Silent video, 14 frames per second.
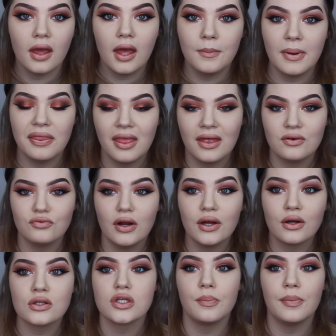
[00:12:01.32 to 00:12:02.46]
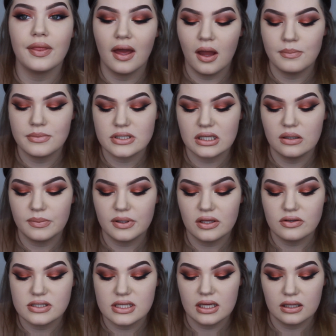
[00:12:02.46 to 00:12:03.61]
And then right on top of that I'm just going to be
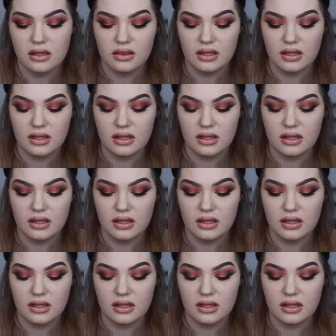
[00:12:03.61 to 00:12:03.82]
using